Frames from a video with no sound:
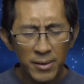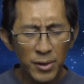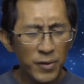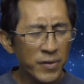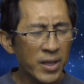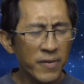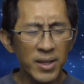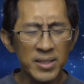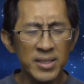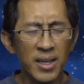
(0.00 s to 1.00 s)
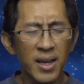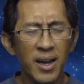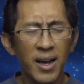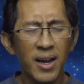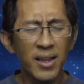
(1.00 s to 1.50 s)
You've given us
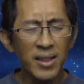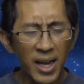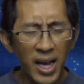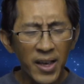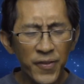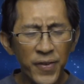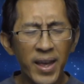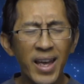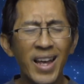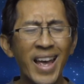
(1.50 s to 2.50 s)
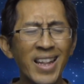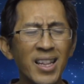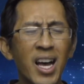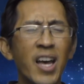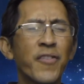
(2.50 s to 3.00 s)
life and
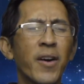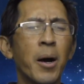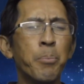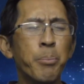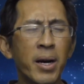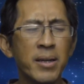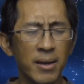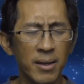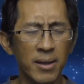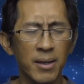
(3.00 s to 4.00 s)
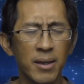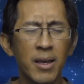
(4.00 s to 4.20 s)
life abundantly.